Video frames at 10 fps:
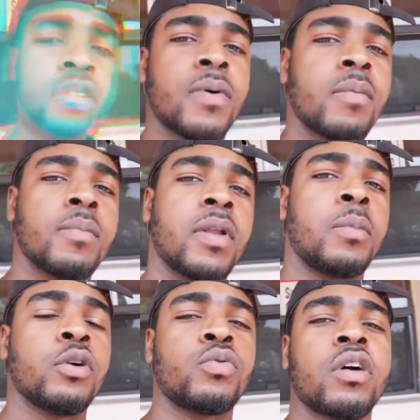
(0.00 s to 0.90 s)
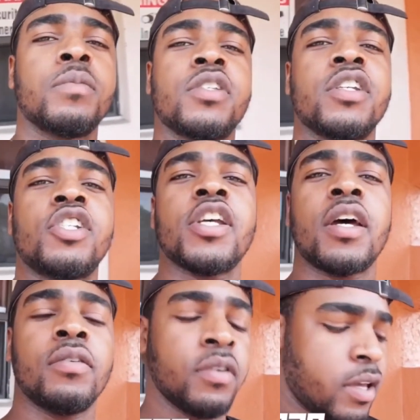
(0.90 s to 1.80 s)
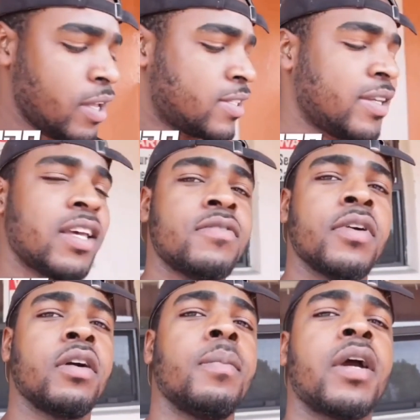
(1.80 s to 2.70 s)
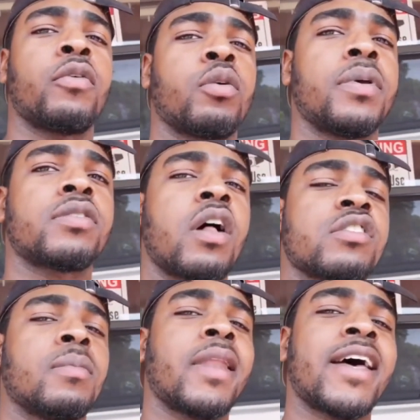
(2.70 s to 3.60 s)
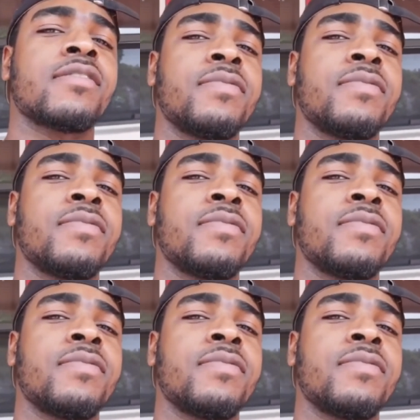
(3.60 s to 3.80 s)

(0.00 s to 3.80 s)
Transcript: Poppin' Playboys, welcome to the channel. In today's video, man, we're gonna be starting some last